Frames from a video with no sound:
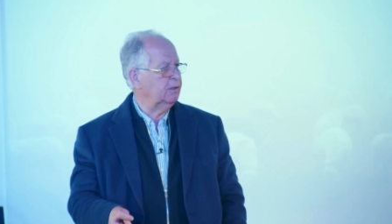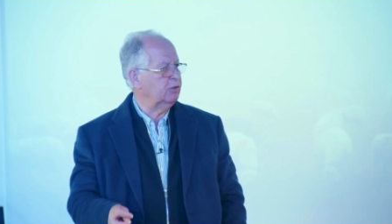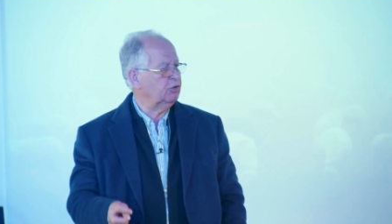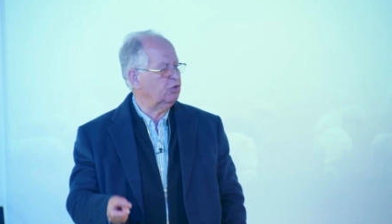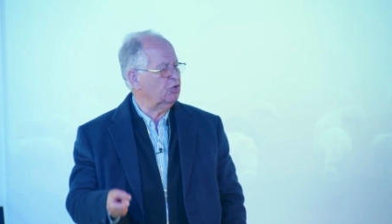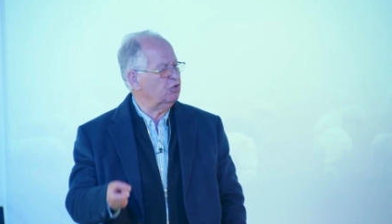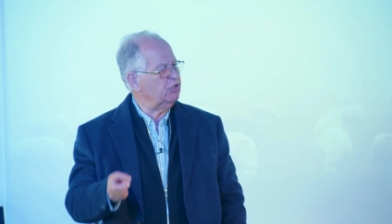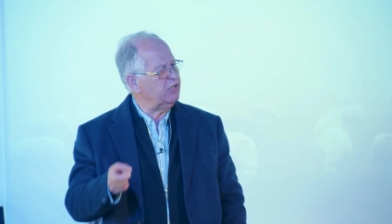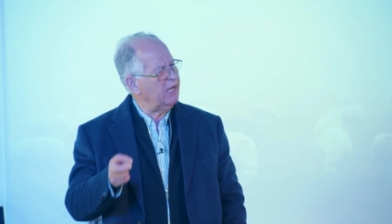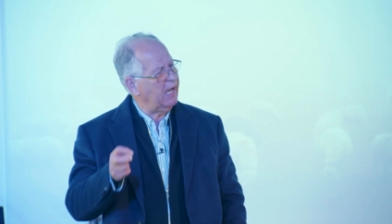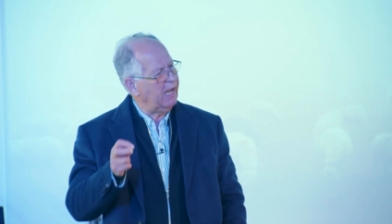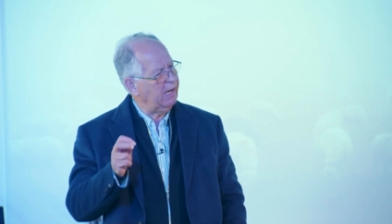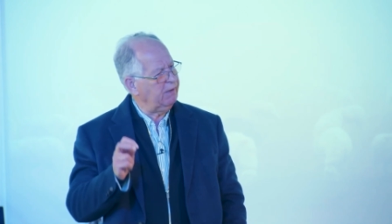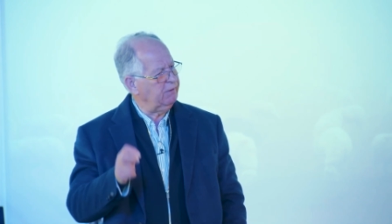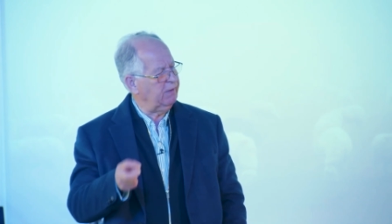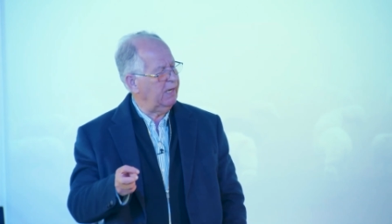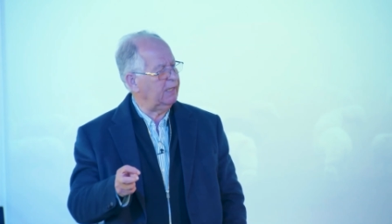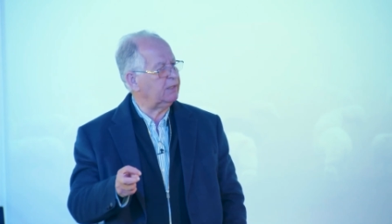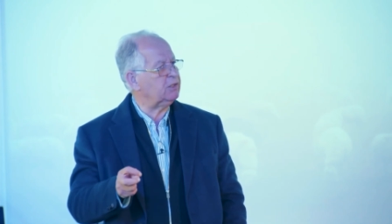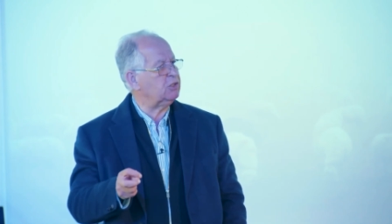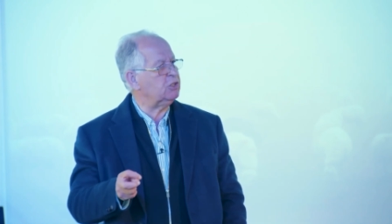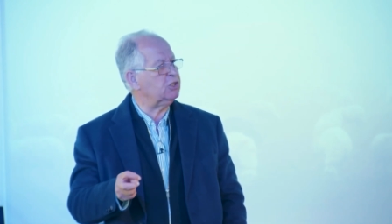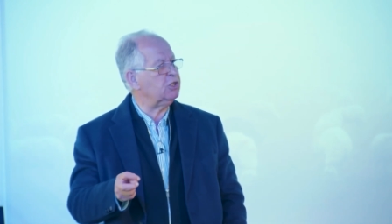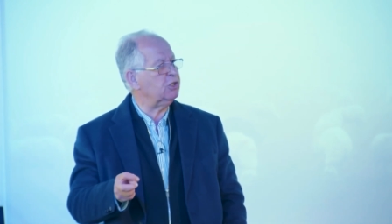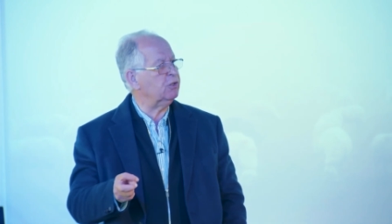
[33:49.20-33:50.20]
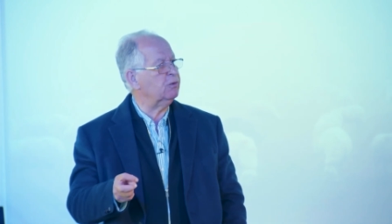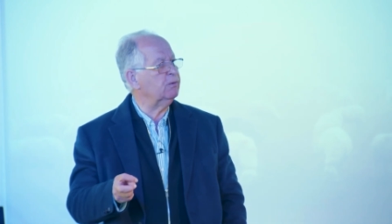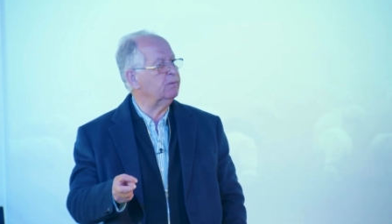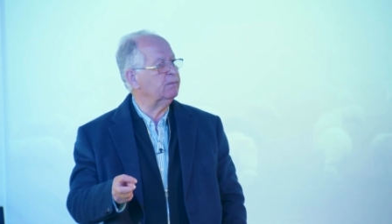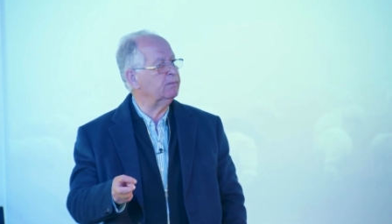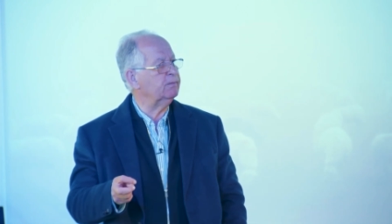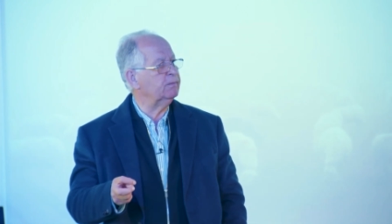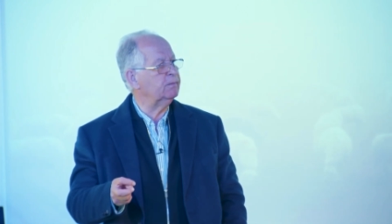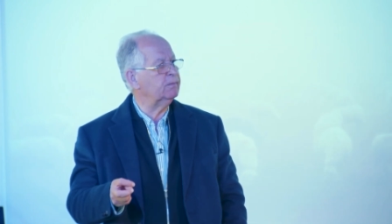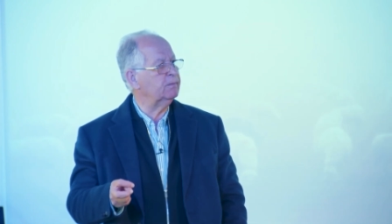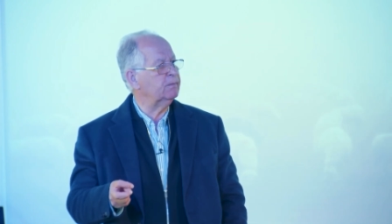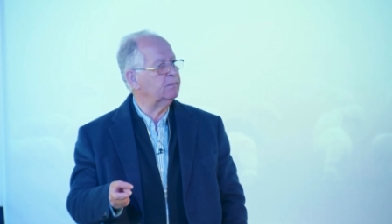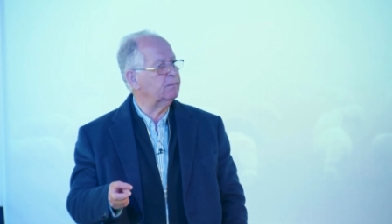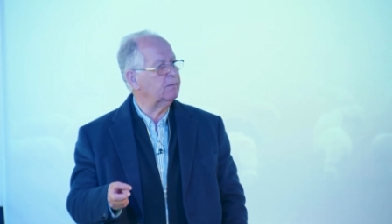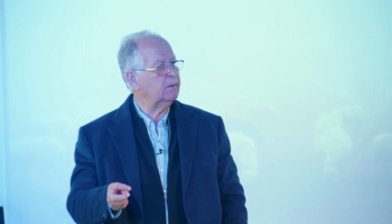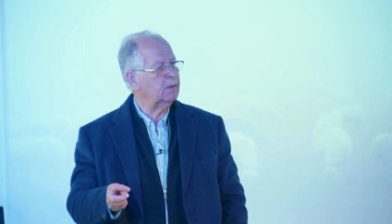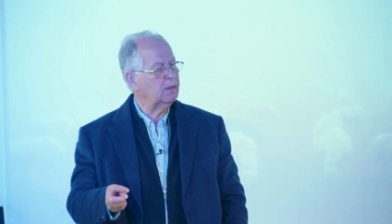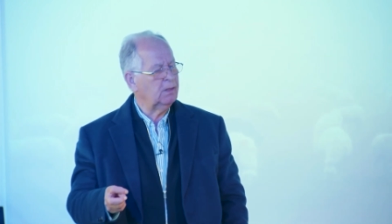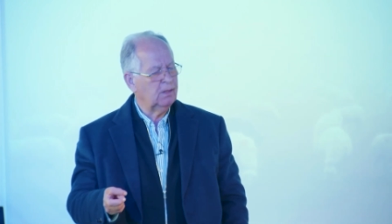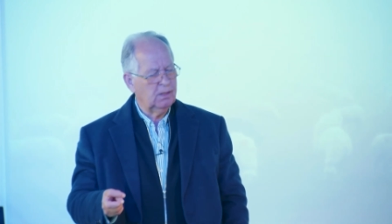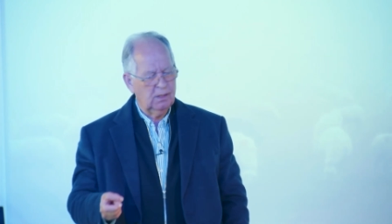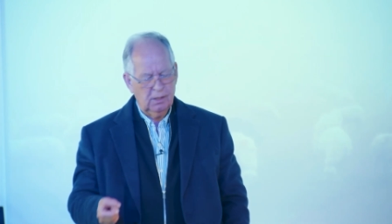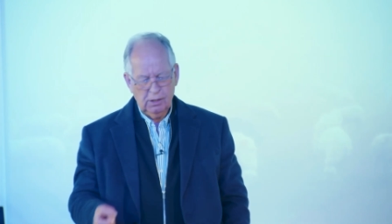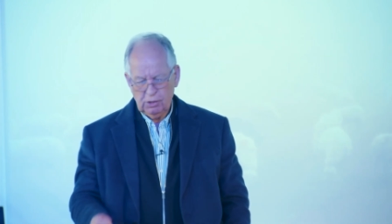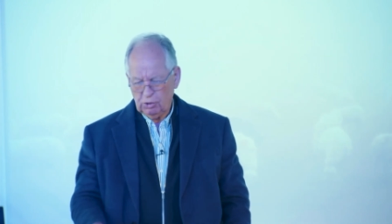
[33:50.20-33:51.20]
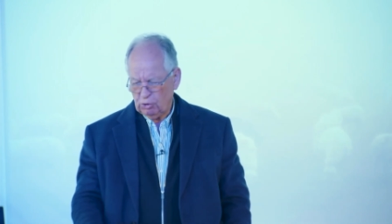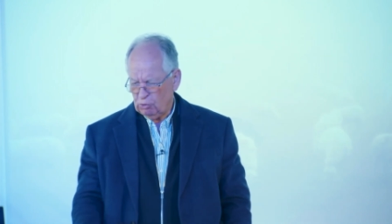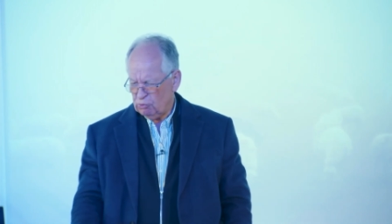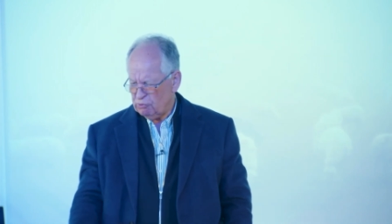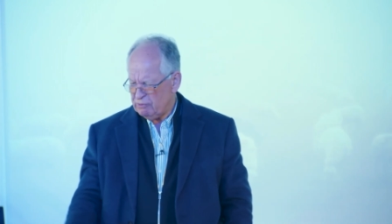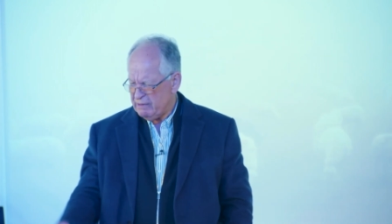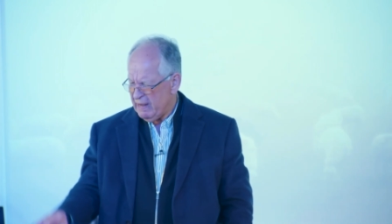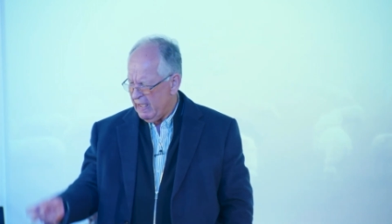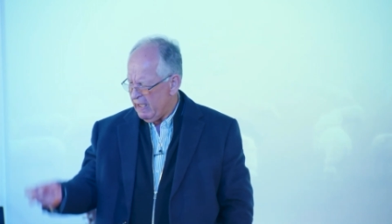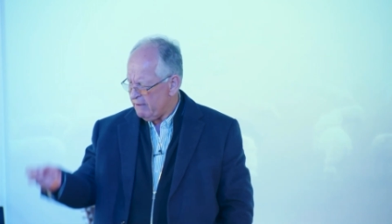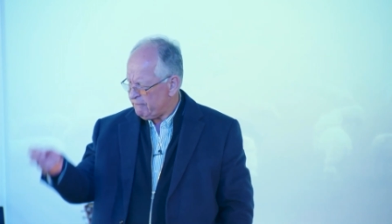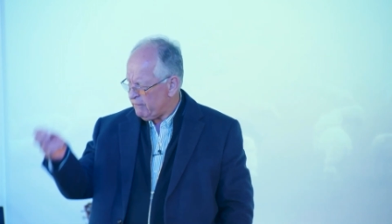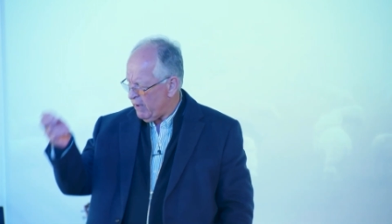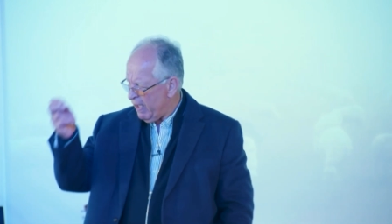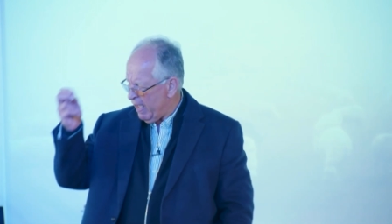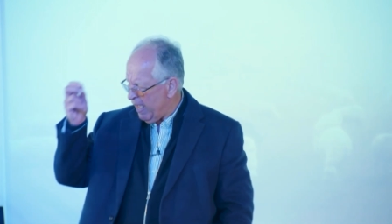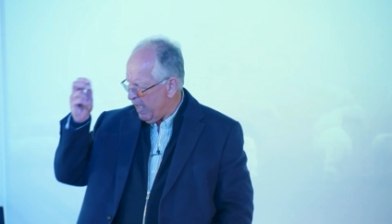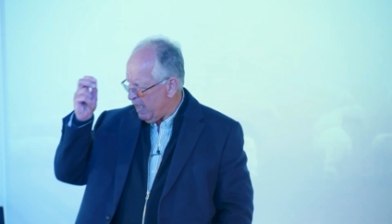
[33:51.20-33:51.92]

to direct you. You never